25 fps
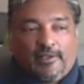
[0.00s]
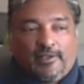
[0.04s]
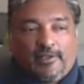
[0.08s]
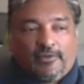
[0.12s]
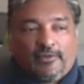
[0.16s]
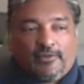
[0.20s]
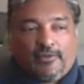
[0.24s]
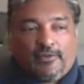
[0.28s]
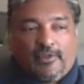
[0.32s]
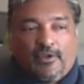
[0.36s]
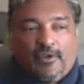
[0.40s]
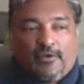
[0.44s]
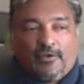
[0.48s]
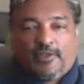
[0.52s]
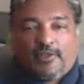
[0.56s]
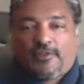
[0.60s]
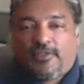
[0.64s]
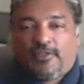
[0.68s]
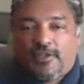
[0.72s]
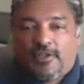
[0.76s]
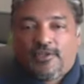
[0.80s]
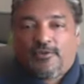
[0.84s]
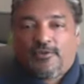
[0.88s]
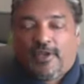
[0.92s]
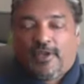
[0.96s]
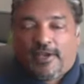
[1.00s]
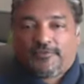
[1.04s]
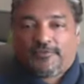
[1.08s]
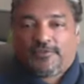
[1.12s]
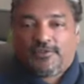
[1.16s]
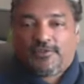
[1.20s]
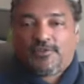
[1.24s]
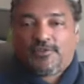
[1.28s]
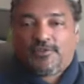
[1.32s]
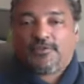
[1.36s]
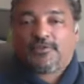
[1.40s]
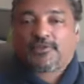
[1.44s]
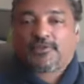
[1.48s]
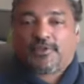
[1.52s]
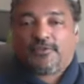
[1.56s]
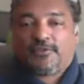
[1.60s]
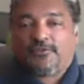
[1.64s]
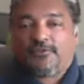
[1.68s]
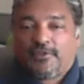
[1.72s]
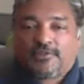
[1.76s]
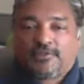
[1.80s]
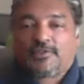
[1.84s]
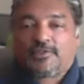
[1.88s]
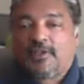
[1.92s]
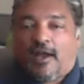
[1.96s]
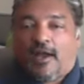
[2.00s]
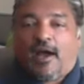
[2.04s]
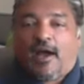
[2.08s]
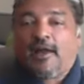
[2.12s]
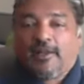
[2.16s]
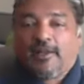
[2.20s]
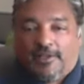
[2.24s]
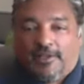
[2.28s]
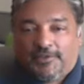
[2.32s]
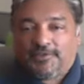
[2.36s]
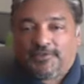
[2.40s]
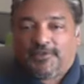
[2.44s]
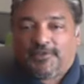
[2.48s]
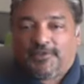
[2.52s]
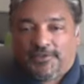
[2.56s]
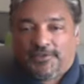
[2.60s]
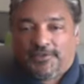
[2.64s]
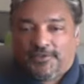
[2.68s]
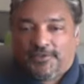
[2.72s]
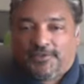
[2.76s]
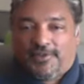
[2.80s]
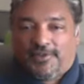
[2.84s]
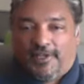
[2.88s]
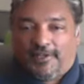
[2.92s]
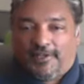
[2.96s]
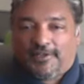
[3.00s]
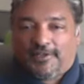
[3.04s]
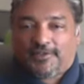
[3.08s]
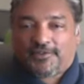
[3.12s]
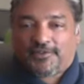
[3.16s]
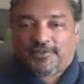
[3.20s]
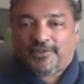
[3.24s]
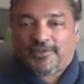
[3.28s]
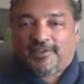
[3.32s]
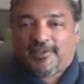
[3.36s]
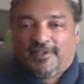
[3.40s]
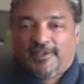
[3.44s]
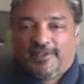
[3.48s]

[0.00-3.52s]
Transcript: the only thing you have to do is convince the audience that you're Danish.